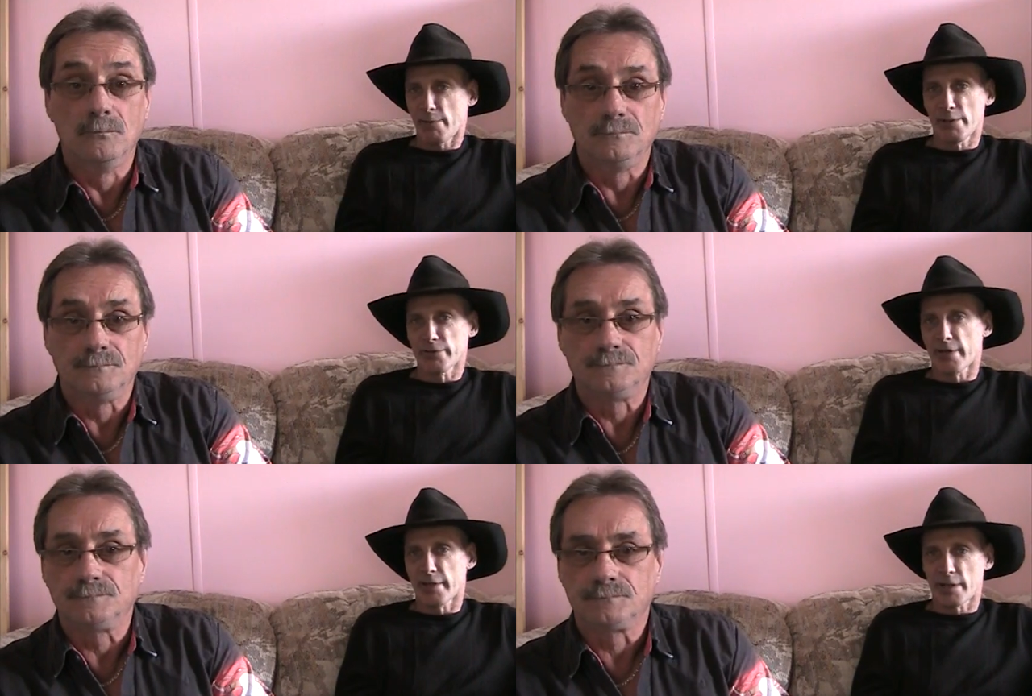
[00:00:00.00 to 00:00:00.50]

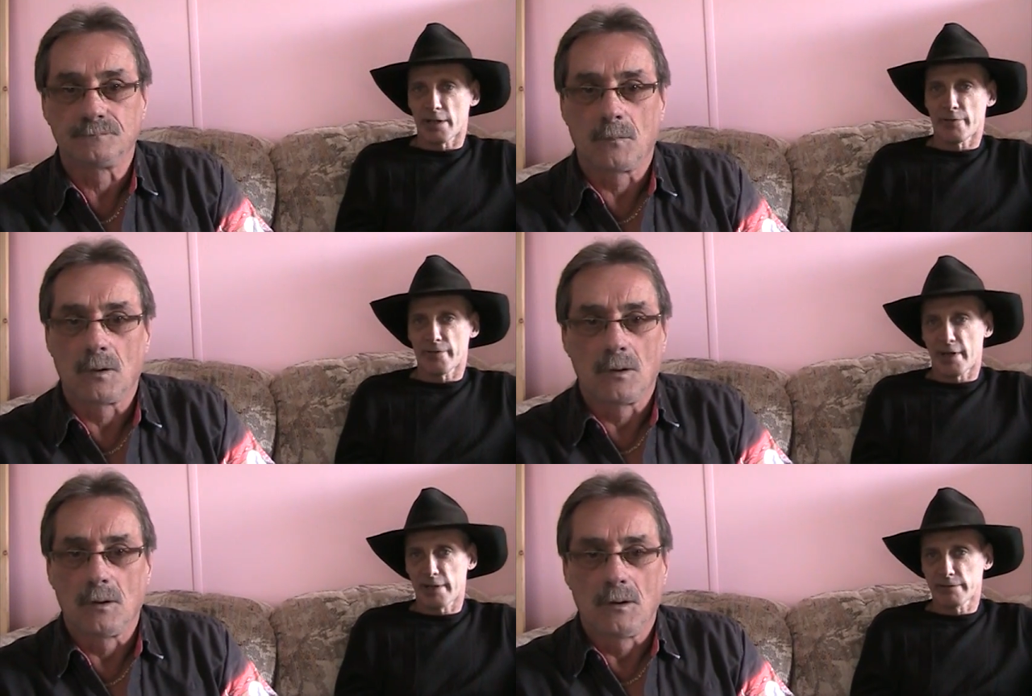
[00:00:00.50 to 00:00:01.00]
Speaker 1: will not allow
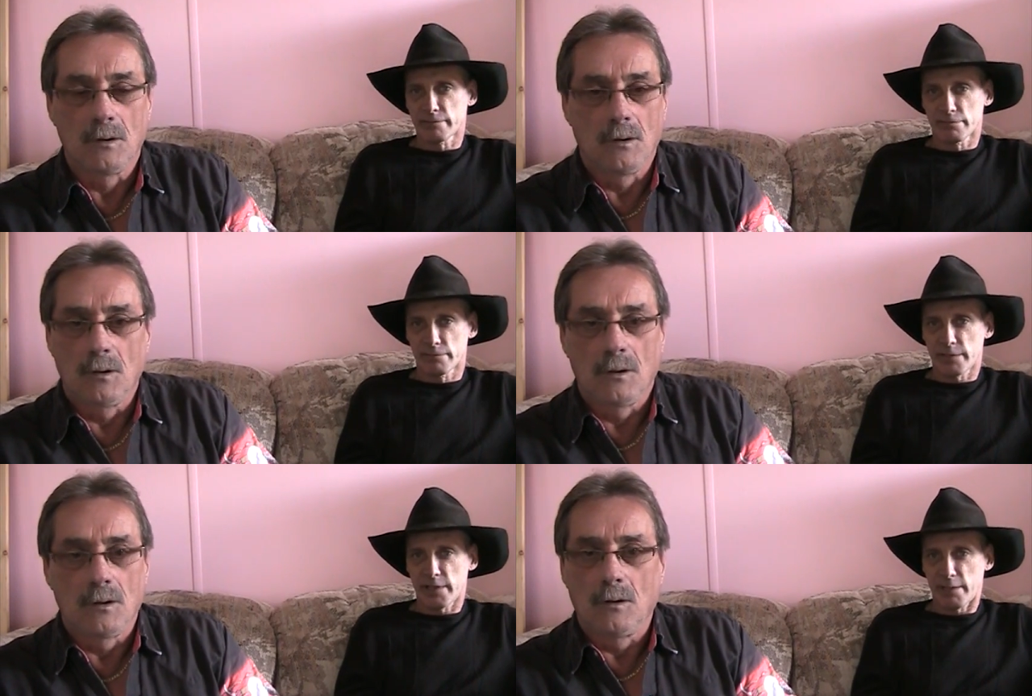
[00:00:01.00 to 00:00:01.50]
that
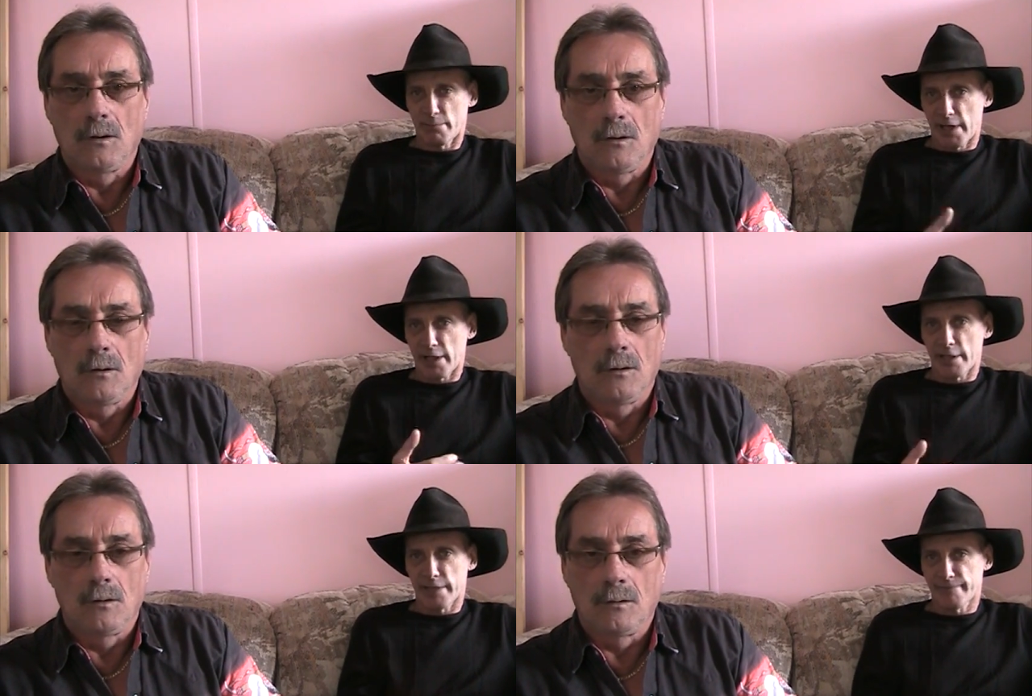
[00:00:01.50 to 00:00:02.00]
in my
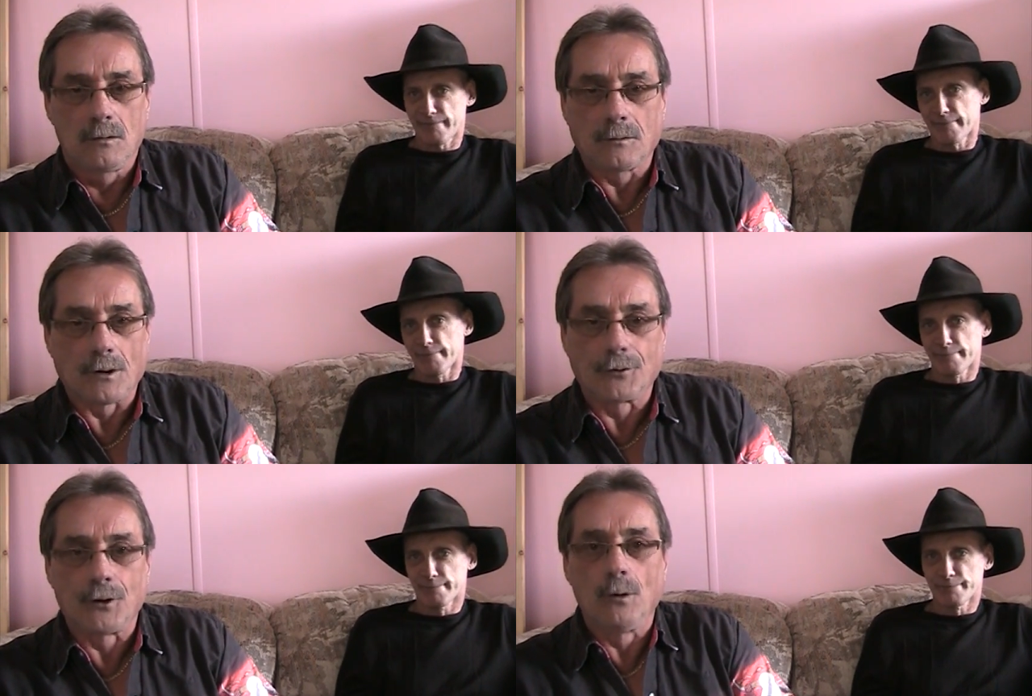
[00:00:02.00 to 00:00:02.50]
life.
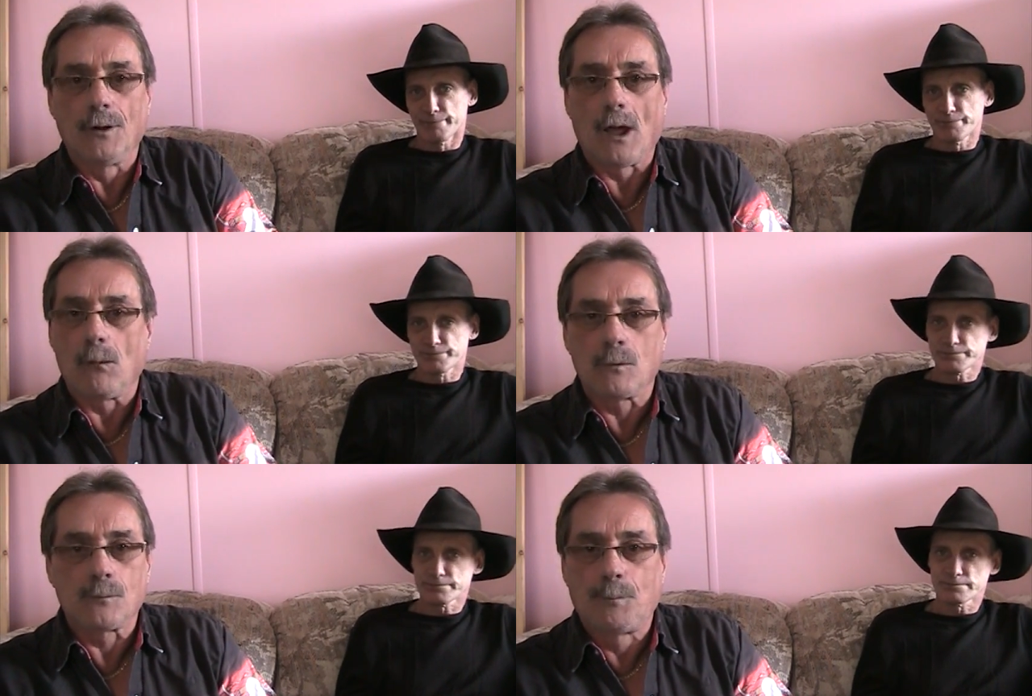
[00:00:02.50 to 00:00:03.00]
Speaker 2: They're doing
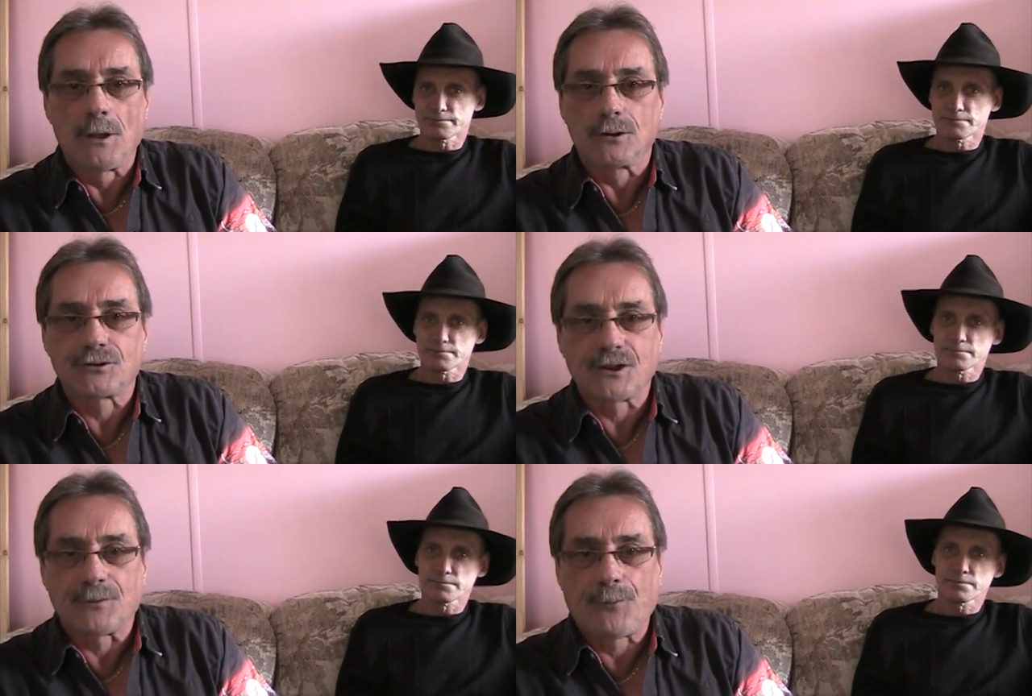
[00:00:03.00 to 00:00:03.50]
that with Bill
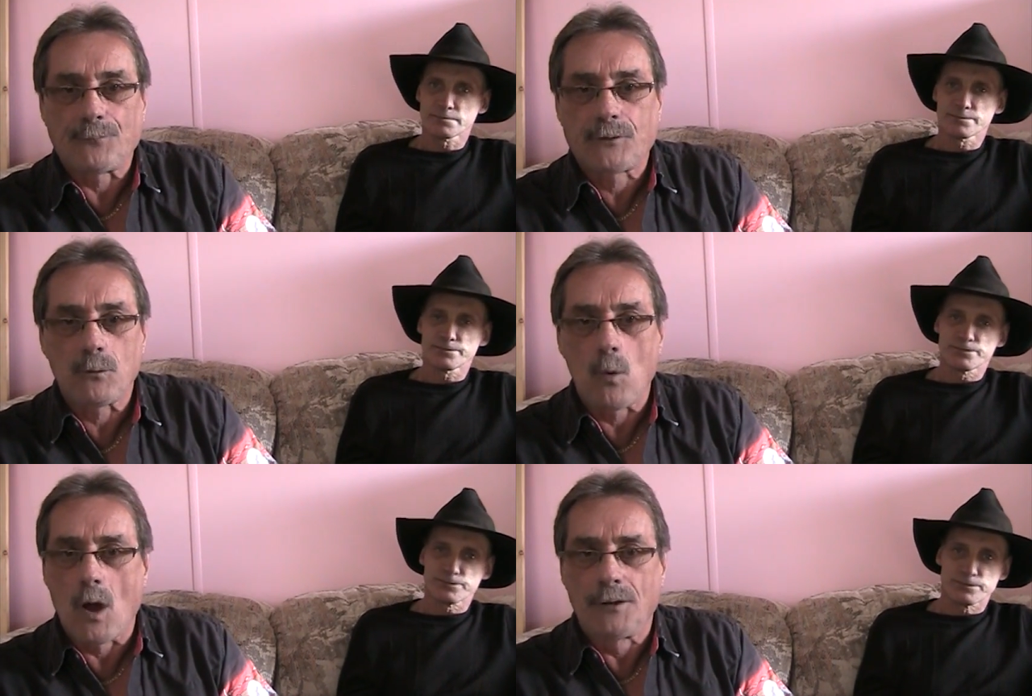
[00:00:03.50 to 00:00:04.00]

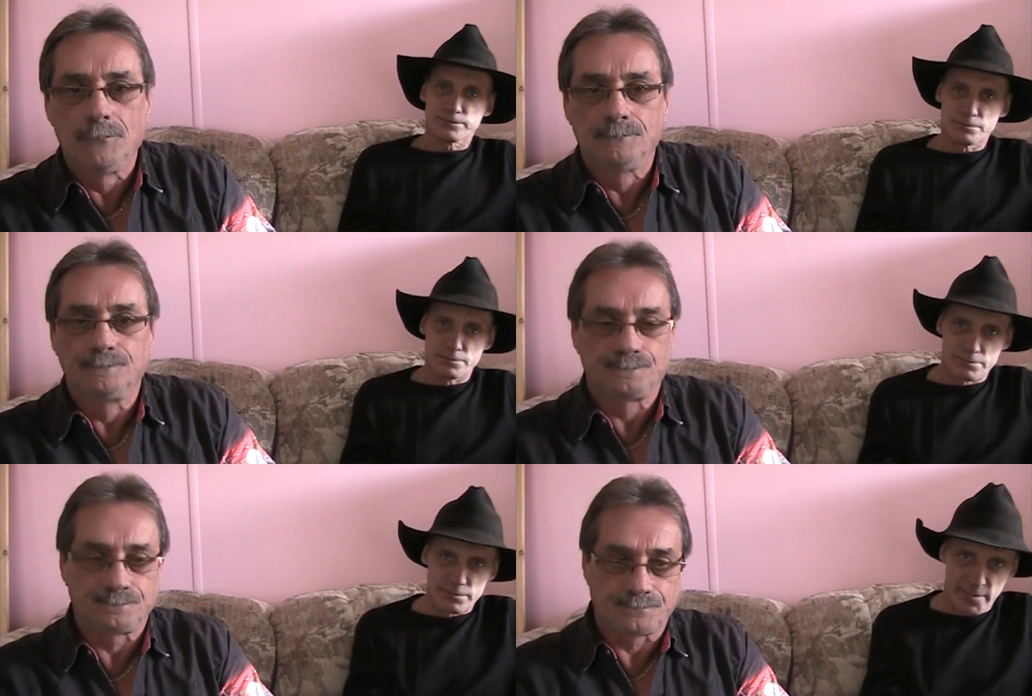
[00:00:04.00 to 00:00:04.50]
C-51.
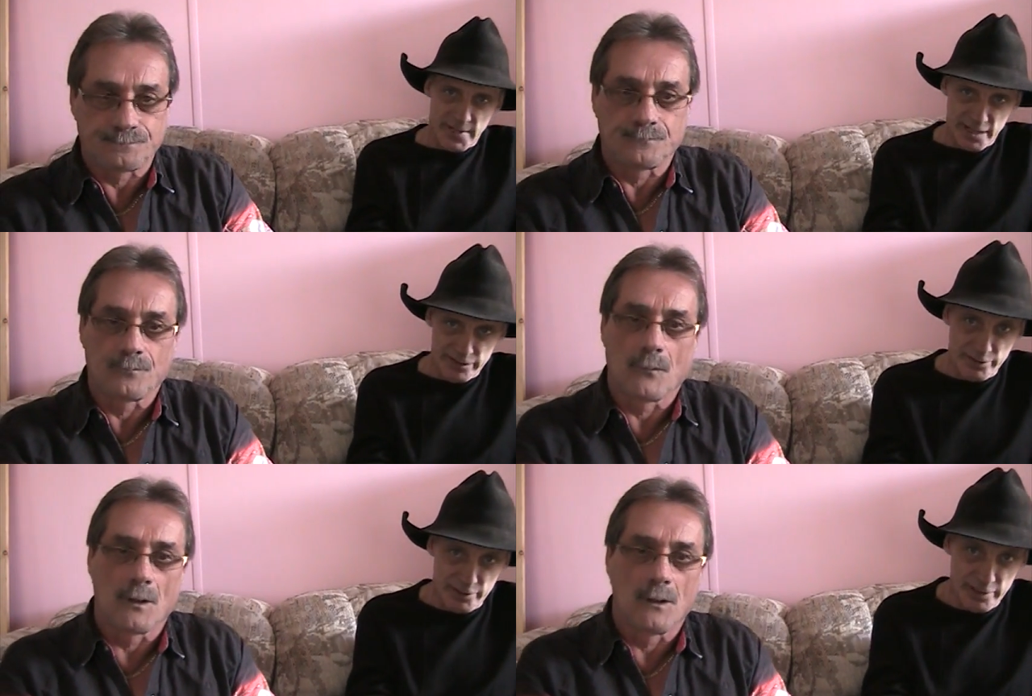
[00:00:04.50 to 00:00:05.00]

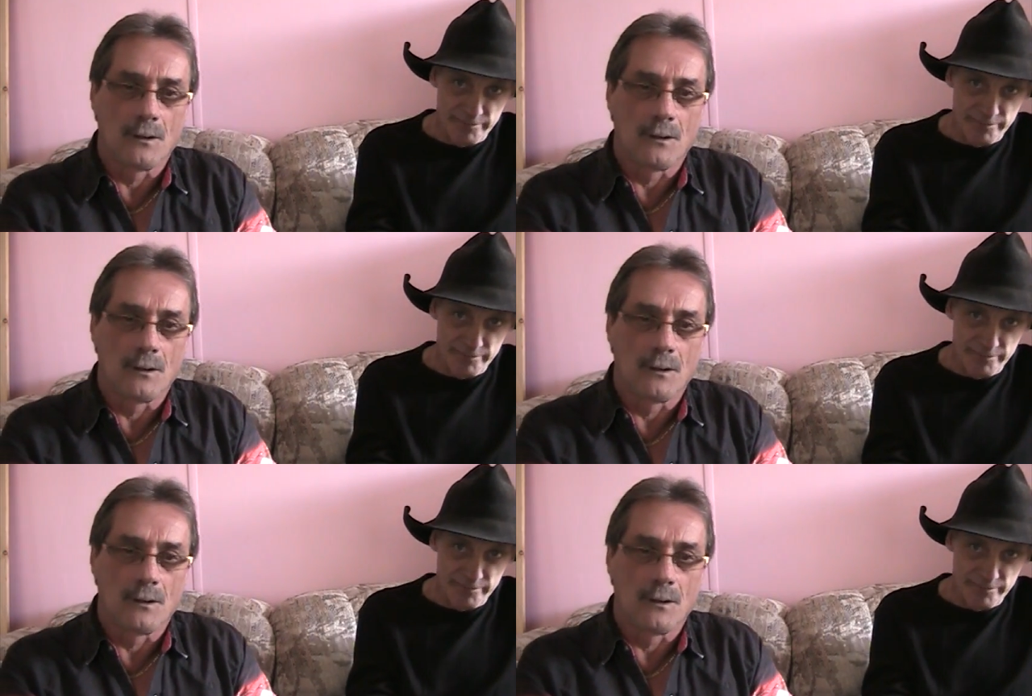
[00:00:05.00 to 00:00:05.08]
And they're going to